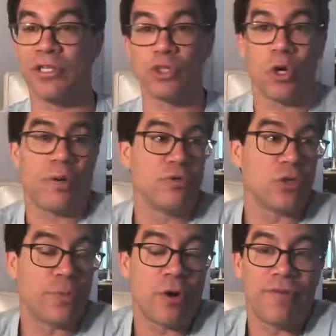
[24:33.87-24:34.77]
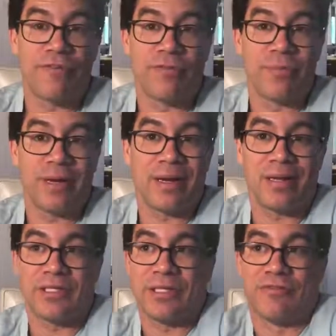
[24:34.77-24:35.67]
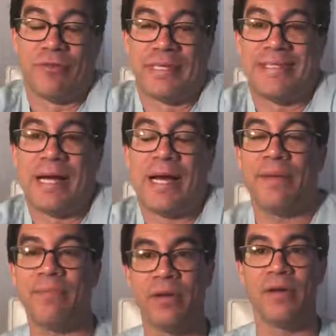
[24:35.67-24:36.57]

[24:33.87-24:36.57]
It was all profit for me, except for my time.